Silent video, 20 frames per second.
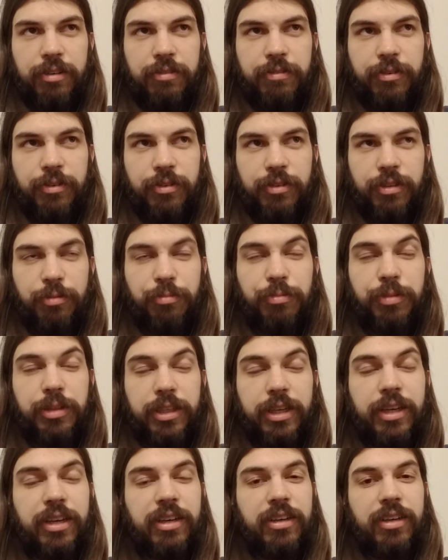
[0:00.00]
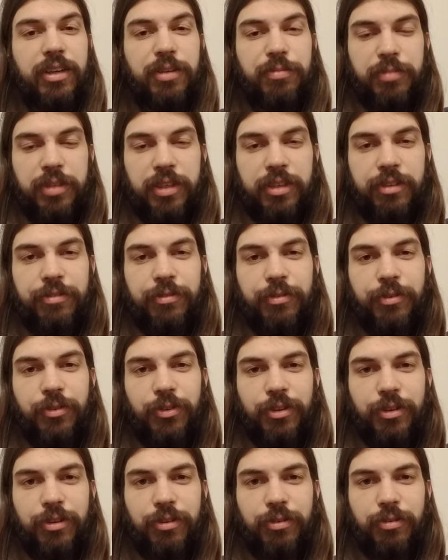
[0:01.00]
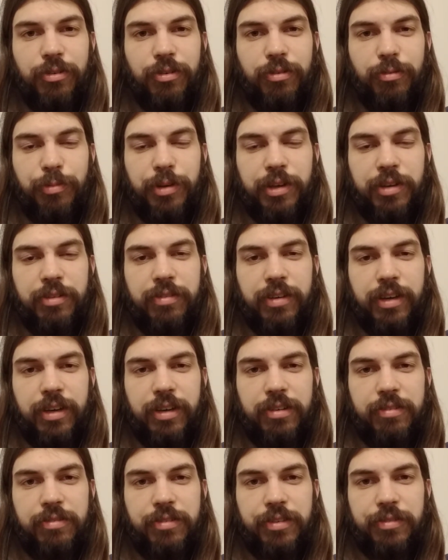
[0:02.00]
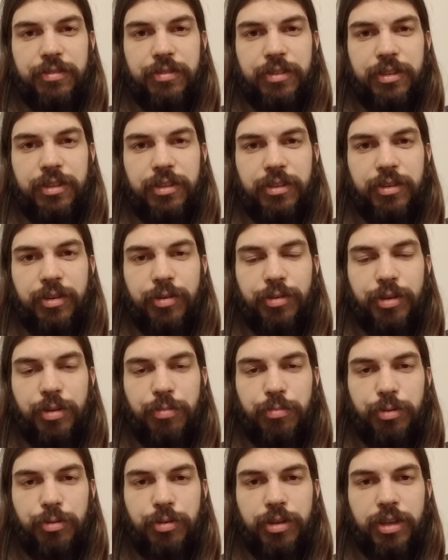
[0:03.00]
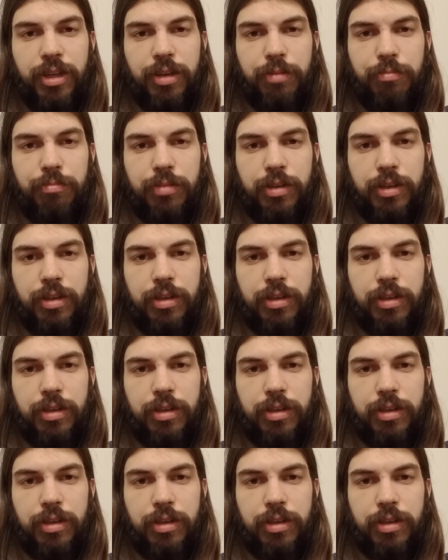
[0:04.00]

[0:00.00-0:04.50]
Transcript: for the belated update for the week 5 of the coding bootcamp.